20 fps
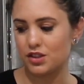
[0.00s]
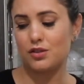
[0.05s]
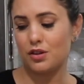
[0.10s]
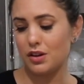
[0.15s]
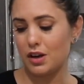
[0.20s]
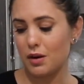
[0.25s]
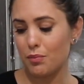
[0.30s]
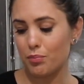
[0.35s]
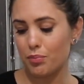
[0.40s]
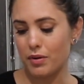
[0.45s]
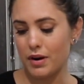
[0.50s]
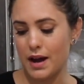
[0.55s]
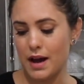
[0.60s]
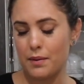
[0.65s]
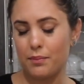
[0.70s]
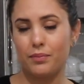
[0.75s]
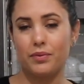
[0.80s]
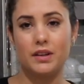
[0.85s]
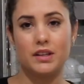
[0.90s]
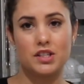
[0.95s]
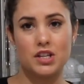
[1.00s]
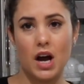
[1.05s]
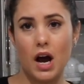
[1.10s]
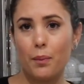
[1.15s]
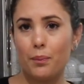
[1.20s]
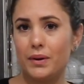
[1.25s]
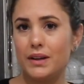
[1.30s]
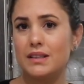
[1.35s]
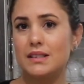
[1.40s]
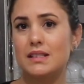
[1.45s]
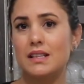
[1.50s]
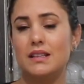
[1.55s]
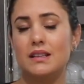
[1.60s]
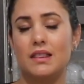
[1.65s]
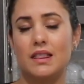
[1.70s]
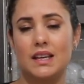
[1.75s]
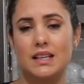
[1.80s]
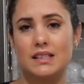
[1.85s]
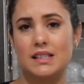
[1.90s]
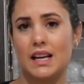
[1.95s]
So you can prep the toppings
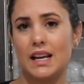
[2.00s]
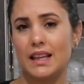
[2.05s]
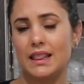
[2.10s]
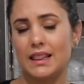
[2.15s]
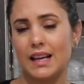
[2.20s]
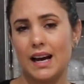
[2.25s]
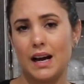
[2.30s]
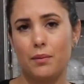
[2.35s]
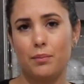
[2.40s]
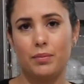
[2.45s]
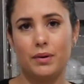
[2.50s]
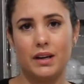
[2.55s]
and things like that,